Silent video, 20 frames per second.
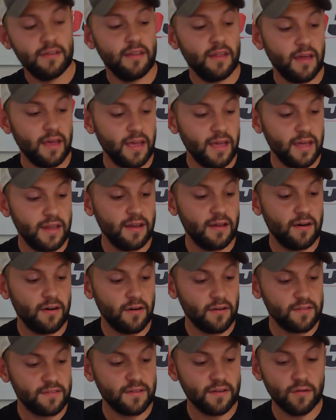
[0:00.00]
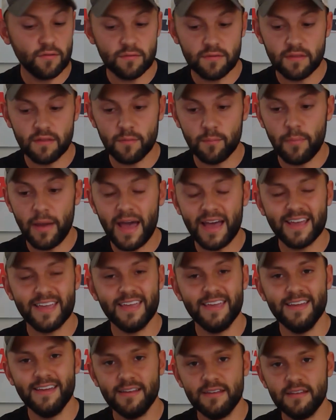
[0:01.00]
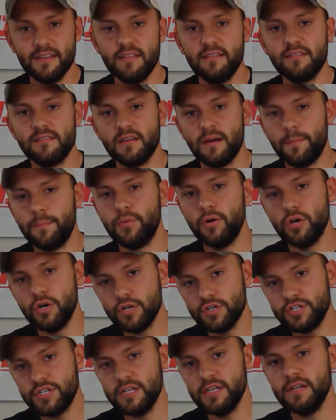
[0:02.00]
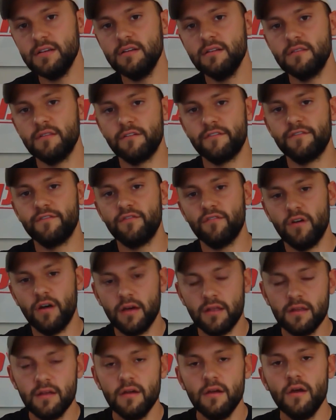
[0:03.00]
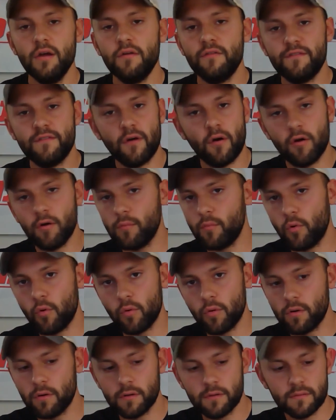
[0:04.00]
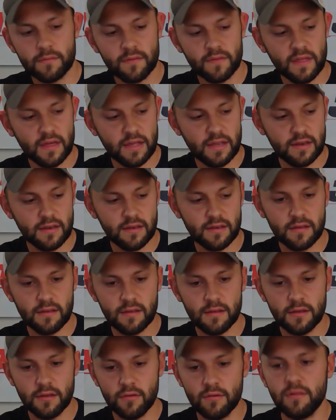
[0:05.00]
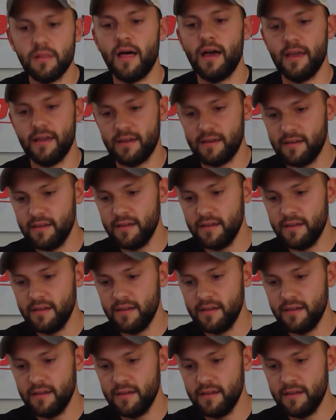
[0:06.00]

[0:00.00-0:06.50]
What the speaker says: and also the back end ends up pushing the front far more than you'd like.